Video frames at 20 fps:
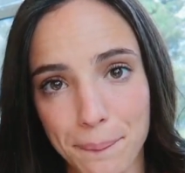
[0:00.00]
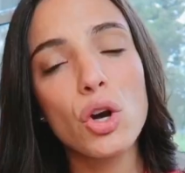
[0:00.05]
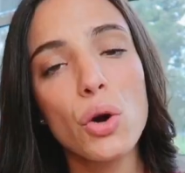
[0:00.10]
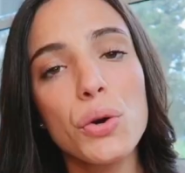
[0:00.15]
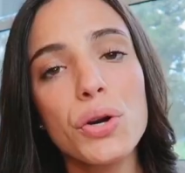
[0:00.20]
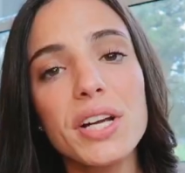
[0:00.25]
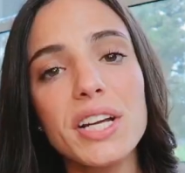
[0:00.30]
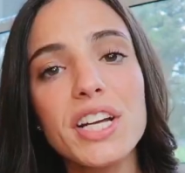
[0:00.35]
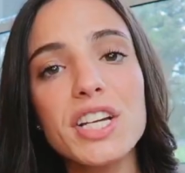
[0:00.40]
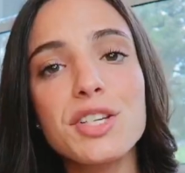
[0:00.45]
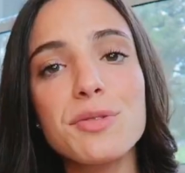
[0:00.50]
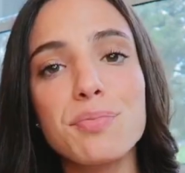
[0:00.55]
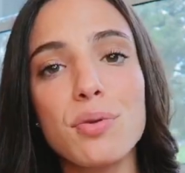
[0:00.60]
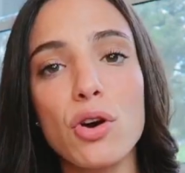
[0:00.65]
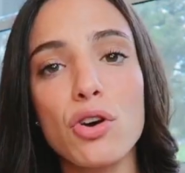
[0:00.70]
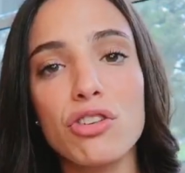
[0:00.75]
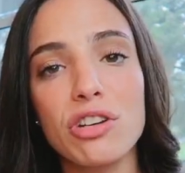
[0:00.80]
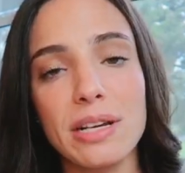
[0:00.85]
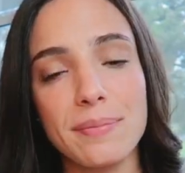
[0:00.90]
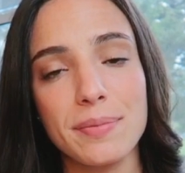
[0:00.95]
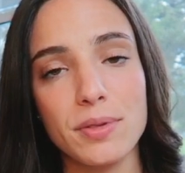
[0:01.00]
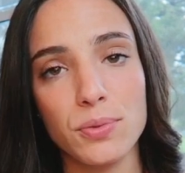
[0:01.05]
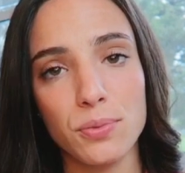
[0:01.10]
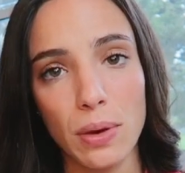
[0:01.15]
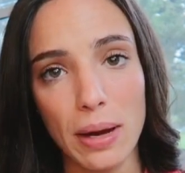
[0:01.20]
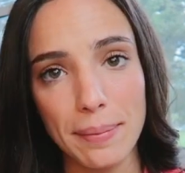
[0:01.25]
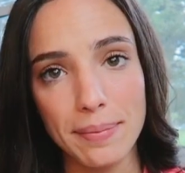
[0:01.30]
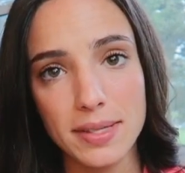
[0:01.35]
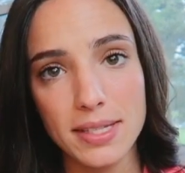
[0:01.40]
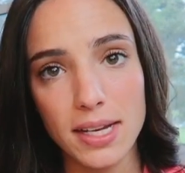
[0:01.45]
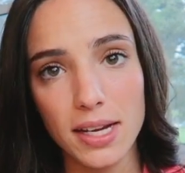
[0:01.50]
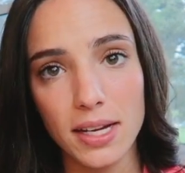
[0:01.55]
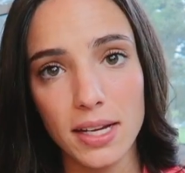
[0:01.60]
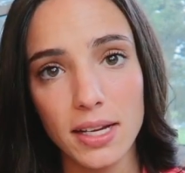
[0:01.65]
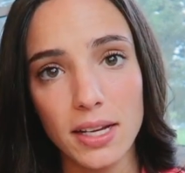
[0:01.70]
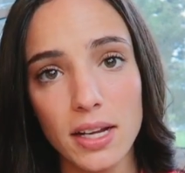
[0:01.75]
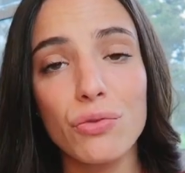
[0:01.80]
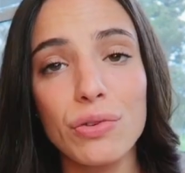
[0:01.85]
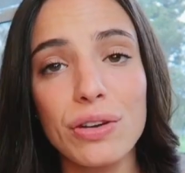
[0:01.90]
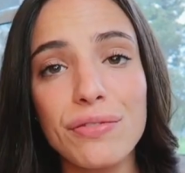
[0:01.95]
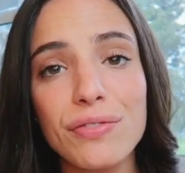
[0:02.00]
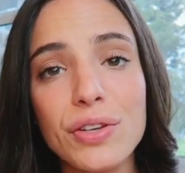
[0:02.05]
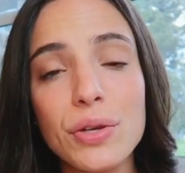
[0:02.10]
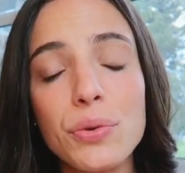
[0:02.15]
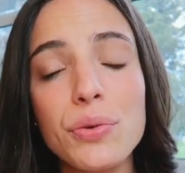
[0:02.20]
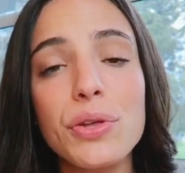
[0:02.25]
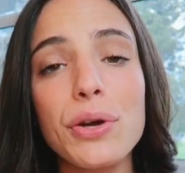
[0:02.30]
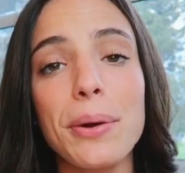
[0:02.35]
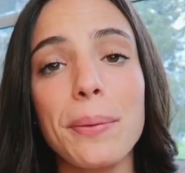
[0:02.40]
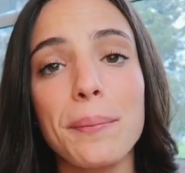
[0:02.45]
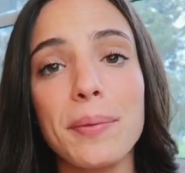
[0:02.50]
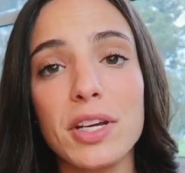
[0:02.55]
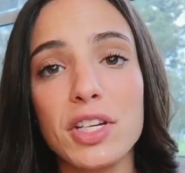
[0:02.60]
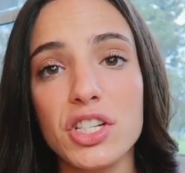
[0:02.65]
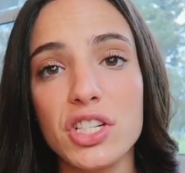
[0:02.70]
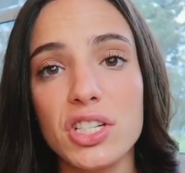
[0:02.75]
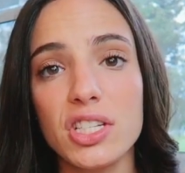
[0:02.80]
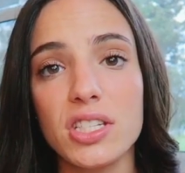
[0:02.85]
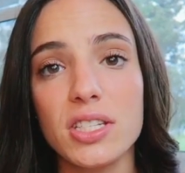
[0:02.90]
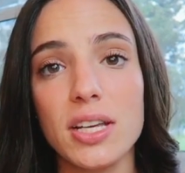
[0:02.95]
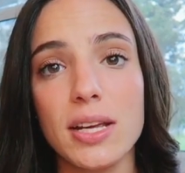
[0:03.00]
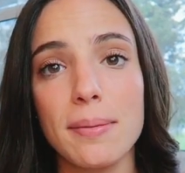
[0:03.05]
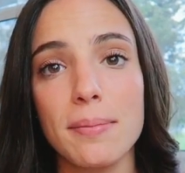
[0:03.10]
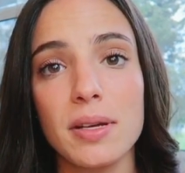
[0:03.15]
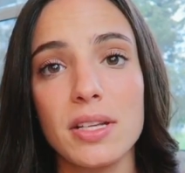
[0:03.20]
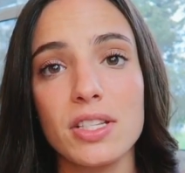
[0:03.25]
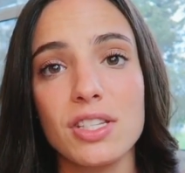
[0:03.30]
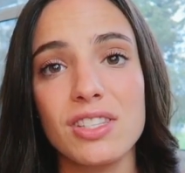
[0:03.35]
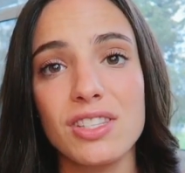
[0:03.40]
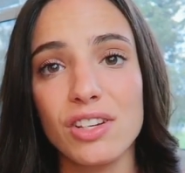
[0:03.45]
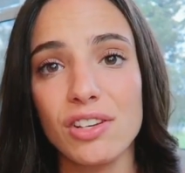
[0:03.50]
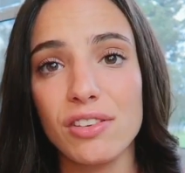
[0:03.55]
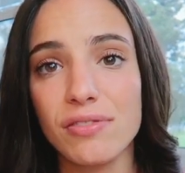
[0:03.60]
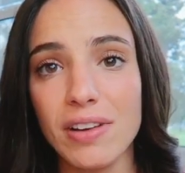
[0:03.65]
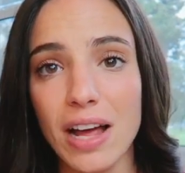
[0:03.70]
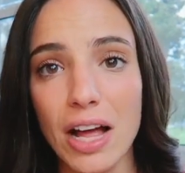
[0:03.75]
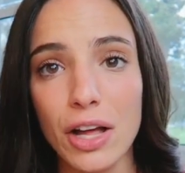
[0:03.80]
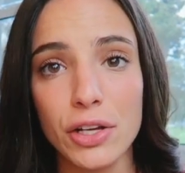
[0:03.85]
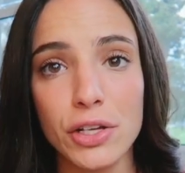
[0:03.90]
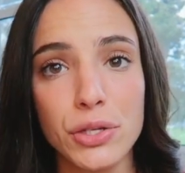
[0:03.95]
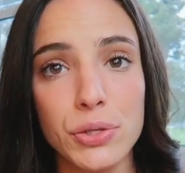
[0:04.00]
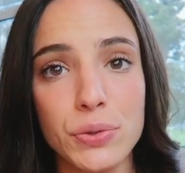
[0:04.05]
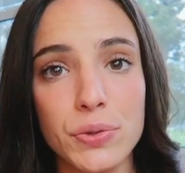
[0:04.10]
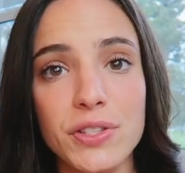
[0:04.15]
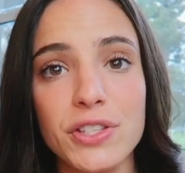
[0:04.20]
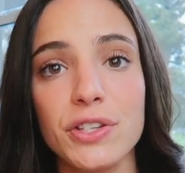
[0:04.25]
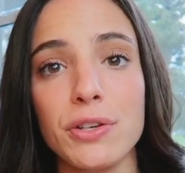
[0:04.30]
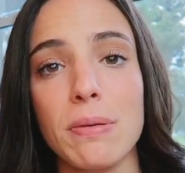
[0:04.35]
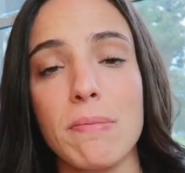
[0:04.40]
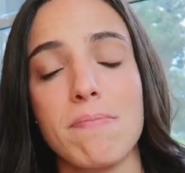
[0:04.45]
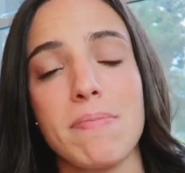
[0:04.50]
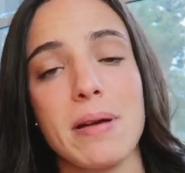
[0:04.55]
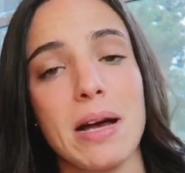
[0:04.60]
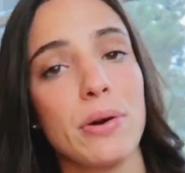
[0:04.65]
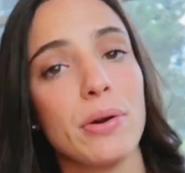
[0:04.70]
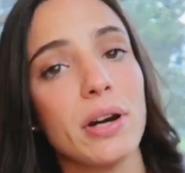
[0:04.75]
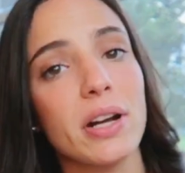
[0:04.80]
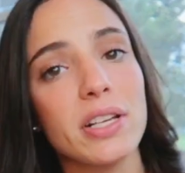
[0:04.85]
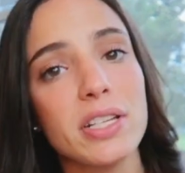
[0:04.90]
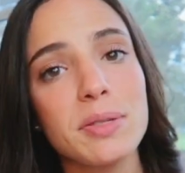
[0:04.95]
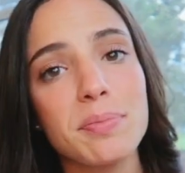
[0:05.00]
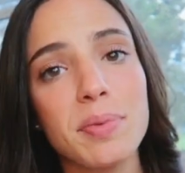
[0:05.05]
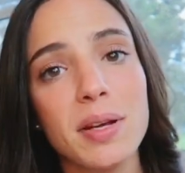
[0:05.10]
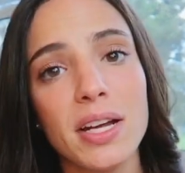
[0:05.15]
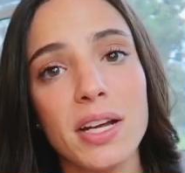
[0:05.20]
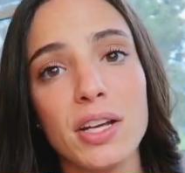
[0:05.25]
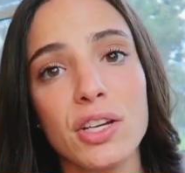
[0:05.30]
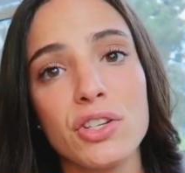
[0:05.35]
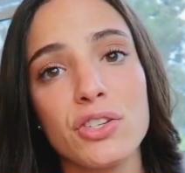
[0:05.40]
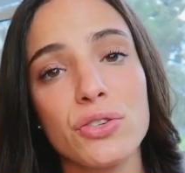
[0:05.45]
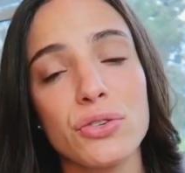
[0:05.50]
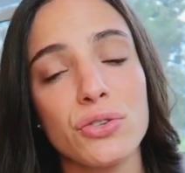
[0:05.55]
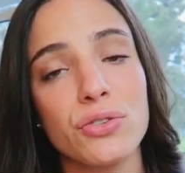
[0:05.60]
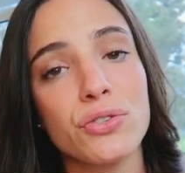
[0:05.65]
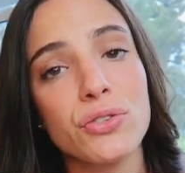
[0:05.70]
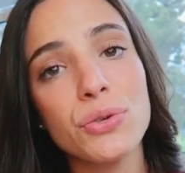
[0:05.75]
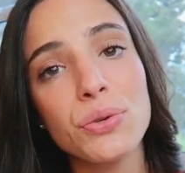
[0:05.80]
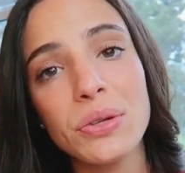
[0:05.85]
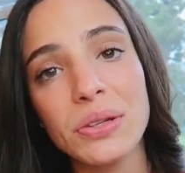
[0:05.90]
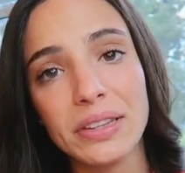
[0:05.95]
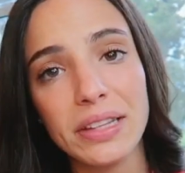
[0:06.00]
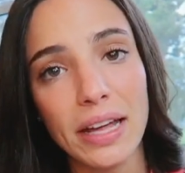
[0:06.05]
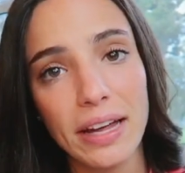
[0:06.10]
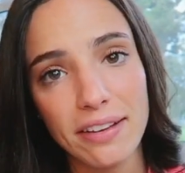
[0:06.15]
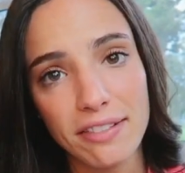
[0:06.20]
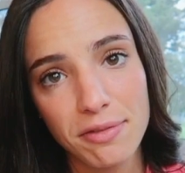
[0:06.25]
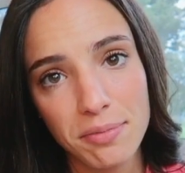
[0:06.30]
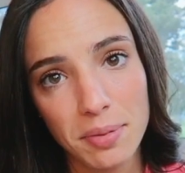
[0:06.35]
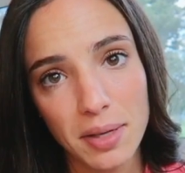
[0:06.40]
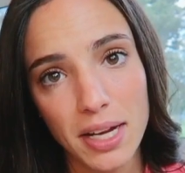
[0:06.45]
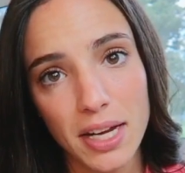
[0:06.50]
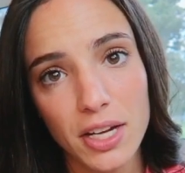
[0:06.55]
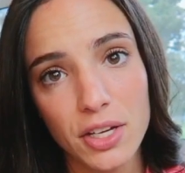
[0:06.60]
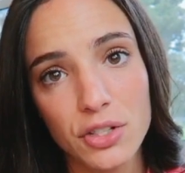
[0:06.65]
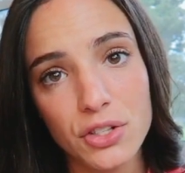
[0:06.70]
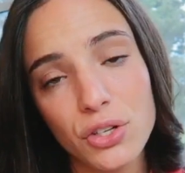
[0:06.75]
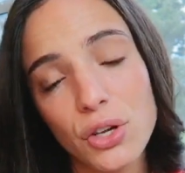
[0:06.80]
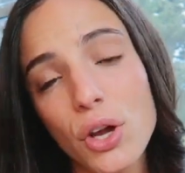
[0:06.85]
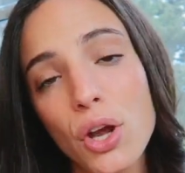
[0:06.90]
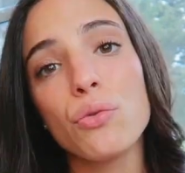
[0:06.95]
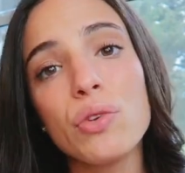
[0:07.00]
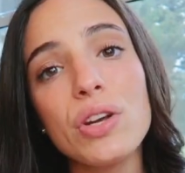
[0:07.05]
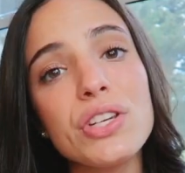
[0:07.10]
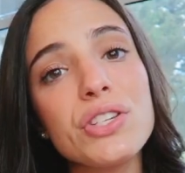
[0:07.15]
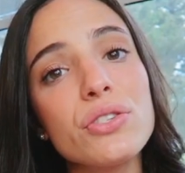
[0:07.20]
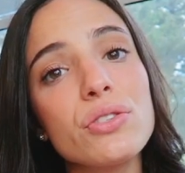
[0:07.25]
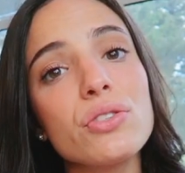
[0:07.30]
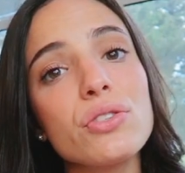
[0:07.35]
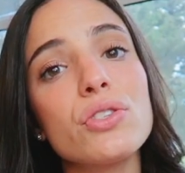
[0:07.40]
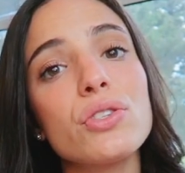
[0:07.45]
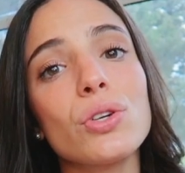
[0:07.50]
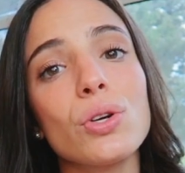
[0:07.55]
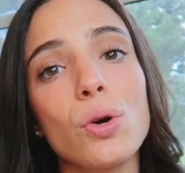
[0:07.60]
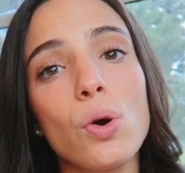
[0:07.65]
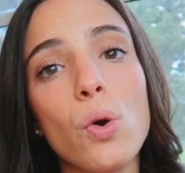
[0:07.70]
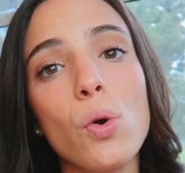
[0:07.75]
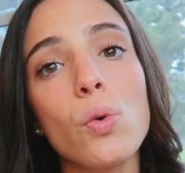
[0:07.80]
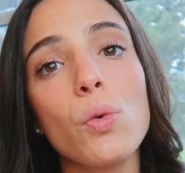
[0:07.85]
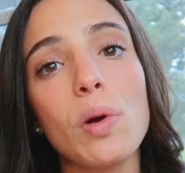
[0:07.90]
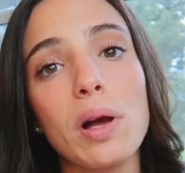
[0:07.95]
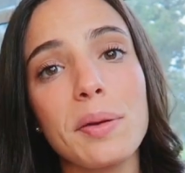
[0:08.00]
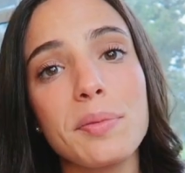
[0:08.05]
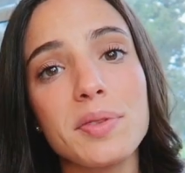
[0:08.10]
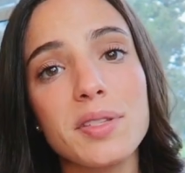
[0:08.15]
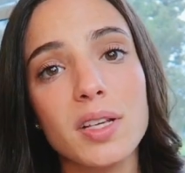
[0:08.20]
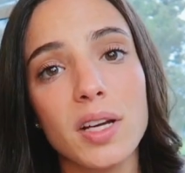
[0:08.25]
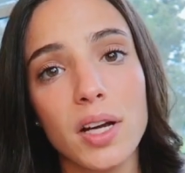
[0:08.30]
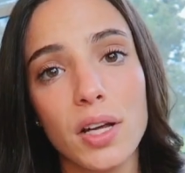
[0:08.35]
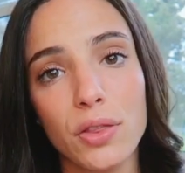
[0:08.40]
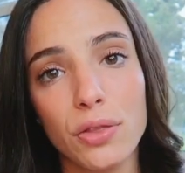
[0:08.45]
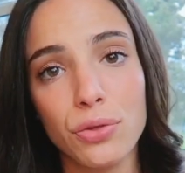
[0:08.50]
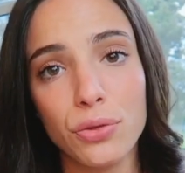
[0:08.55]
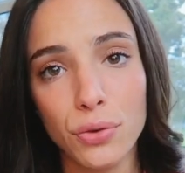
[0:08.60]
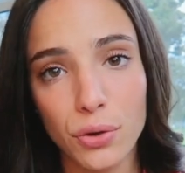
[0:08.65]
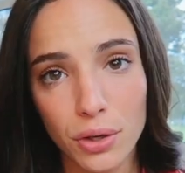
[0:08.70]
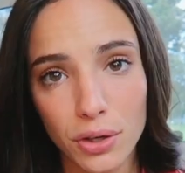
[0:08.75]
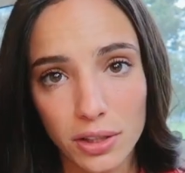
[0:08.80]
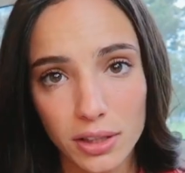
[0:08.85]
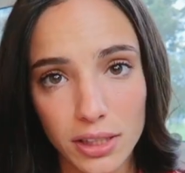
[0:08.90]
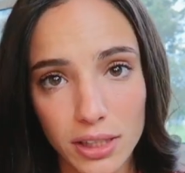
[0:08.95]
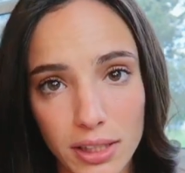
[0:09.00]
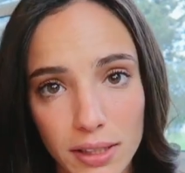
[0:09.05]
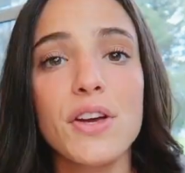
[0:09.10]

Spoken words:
Go to each program's website, review their mission statements, their values, their About Us page, their student life page, research their whole website thoroughly.